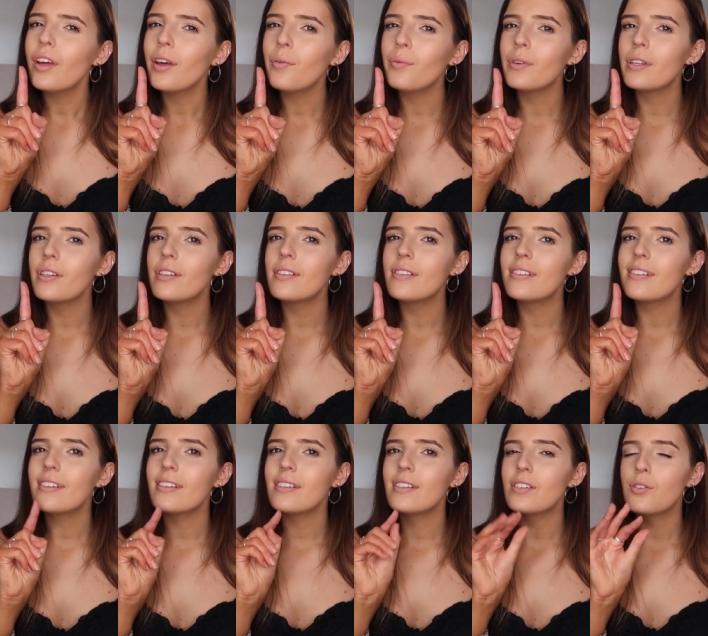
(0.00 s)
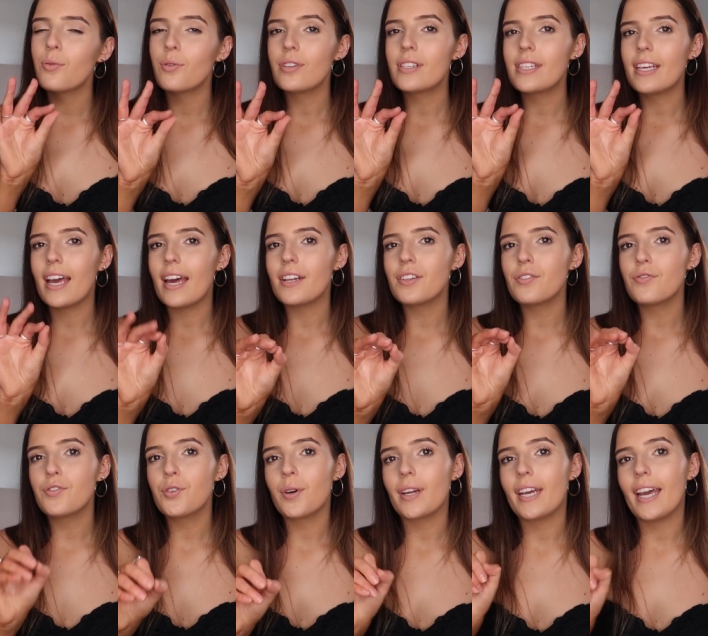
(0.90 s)
it was towards the end
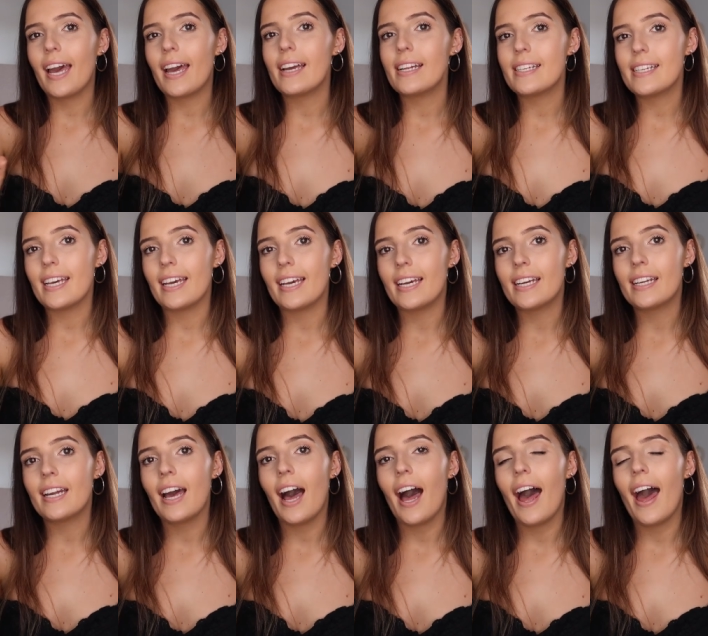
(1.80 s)
of 2018,